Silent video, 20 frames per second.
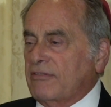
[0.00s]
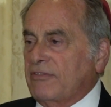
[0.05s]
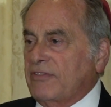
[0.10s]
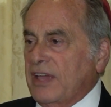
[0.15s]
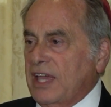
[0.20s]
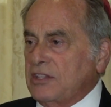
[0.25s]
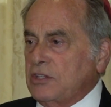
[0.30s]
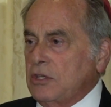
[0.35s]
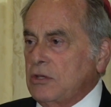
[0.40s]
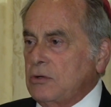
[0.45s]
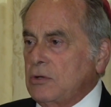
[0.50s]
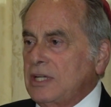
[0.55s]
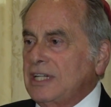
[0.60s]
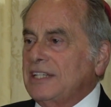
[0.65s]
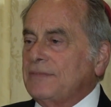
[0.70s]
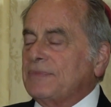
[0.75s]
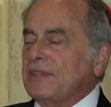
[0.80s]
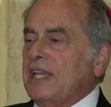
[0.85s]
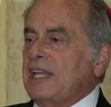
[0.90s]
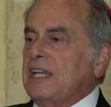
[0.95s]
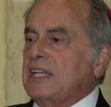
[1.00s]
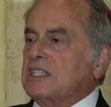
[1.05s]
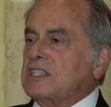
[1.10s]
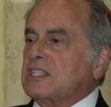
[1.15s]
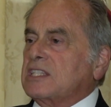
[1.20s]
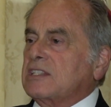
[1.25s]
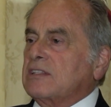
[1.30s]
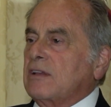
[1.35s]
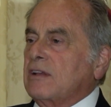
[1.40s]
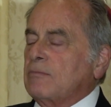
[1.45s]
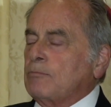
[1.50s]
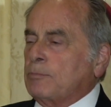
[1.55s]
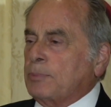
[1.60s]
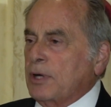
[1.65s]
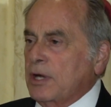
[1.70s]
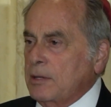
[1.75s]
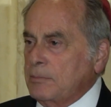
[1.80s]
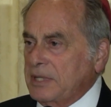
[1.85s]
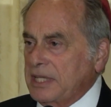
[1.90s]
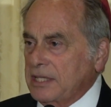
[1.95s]
venue, it's
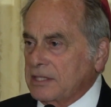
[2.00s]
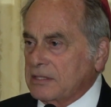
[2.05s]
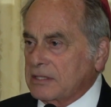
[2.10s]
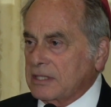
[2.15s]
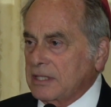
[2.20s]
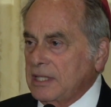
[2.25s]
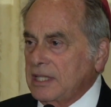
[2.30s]
permanent.